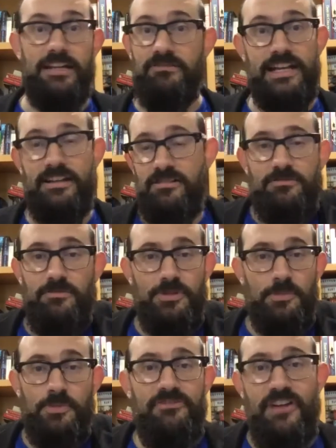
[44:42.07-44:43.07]
Like the
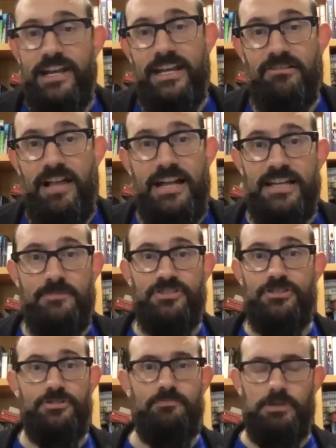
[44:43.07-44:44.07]
brief I get a lot of times is
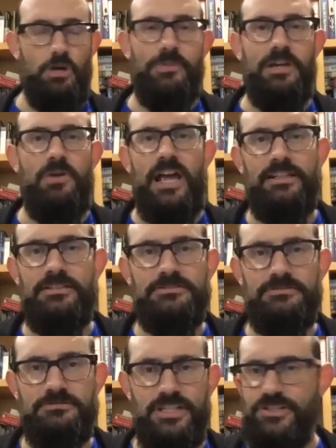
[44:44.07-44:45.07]
just blow me away,
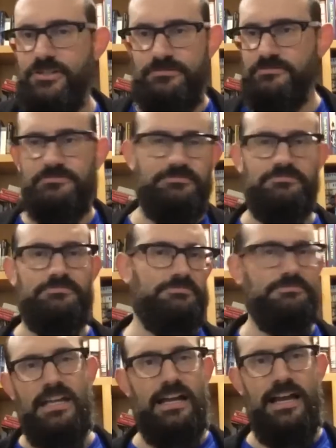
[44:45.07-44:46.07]
which
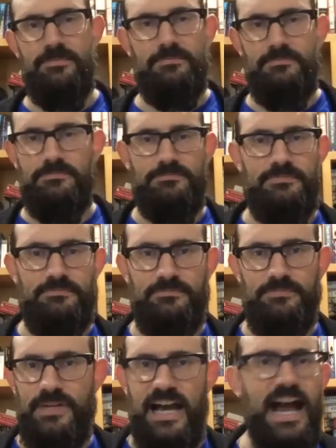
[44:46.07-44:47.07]
I,
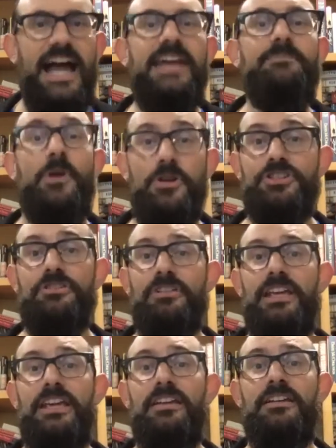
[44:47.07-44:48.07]
I
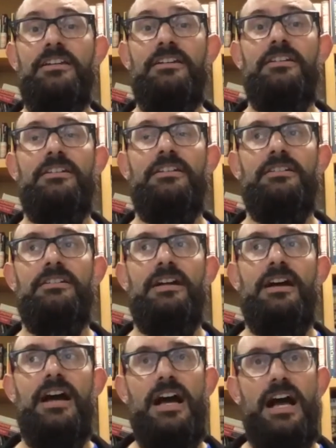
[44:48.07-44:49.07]
personally,
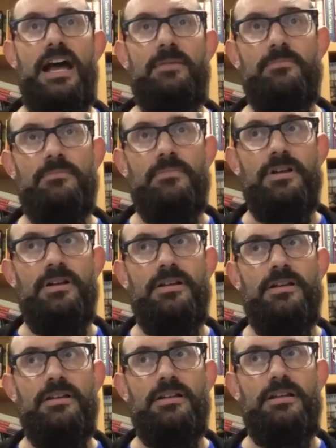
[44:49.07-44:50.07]

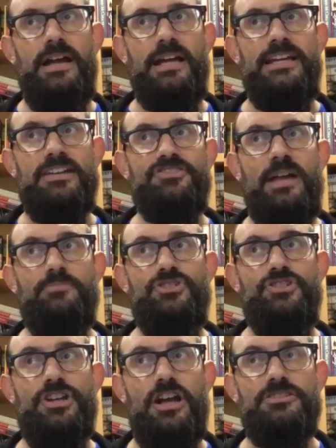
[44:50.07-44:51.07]
I guess I'm
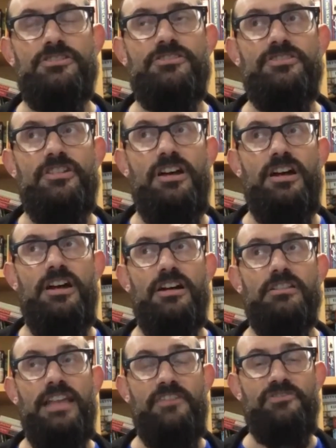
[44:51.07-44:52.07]
just
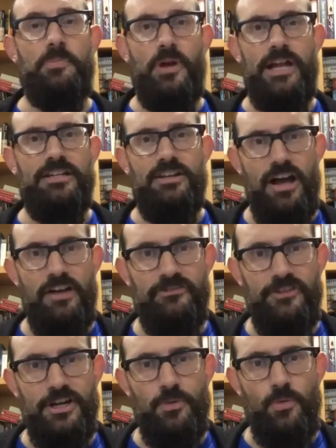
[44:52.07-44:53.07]
left-brained enough
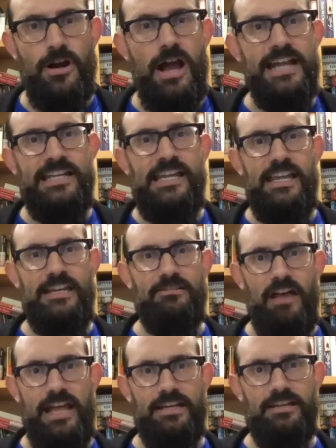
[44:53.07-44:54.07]
where I need
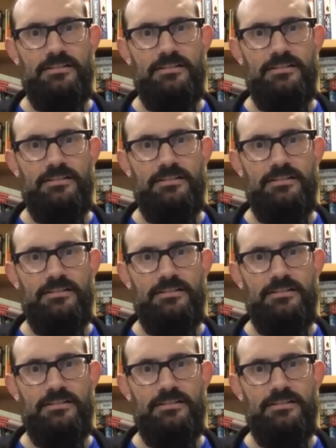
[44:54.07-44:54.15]
like,